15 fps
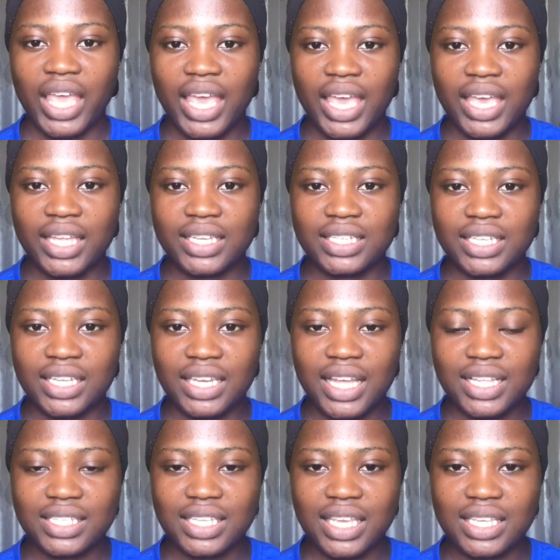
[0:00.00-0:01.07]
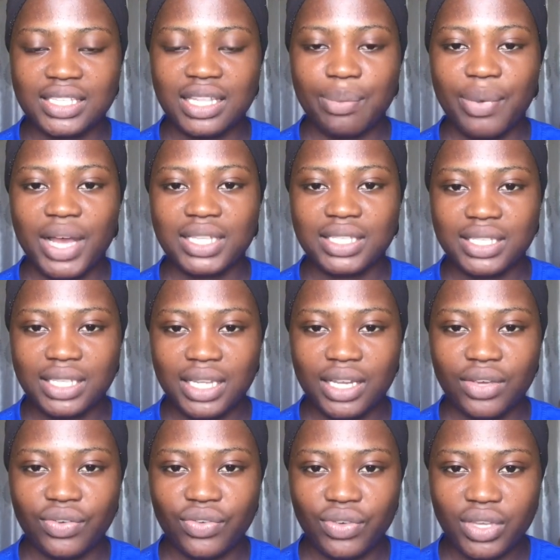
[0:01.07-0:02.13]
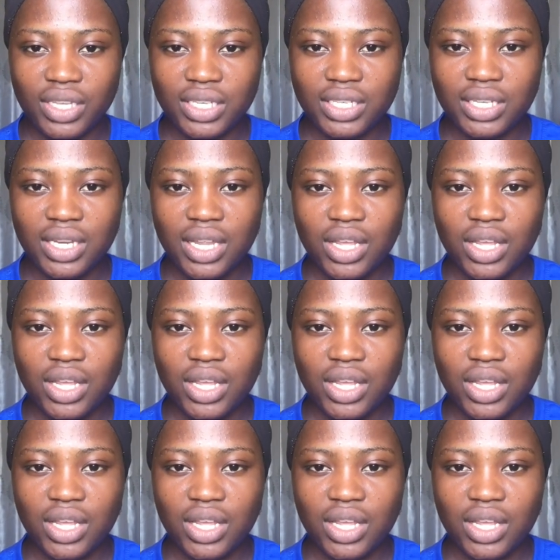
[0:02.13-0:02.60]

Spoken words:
And in that case, the parties had agreed